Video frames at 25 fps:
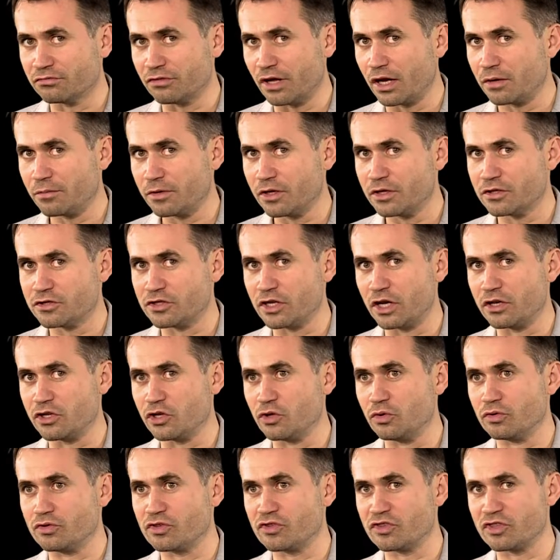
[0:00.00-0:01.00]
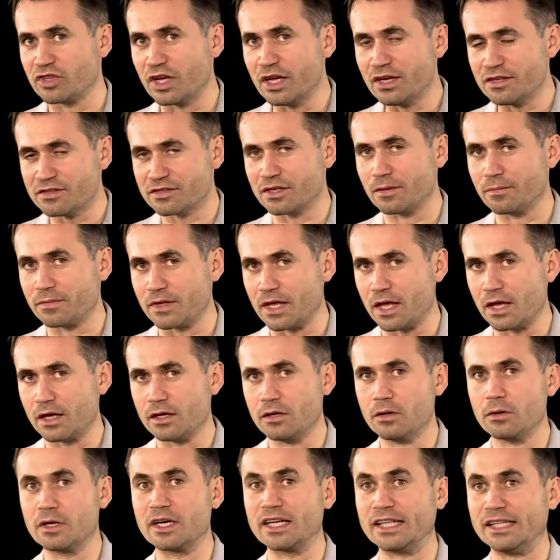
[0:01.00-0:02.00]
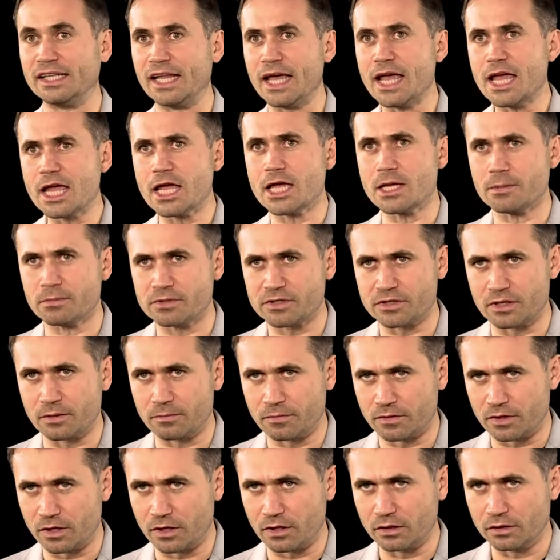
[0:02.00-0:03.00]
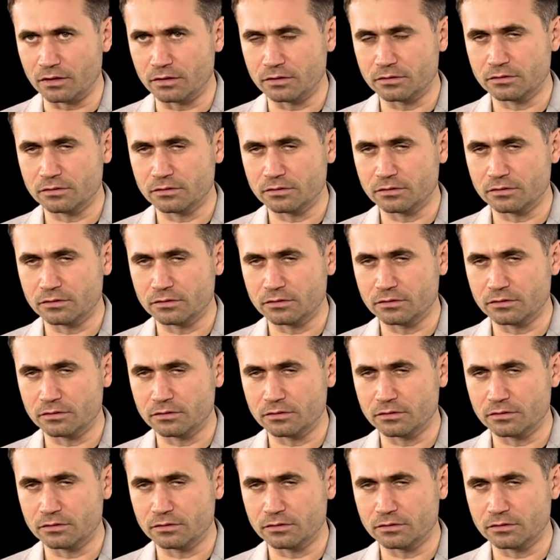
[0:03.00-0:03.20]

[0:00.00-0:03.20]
That means that you say something, you claim something,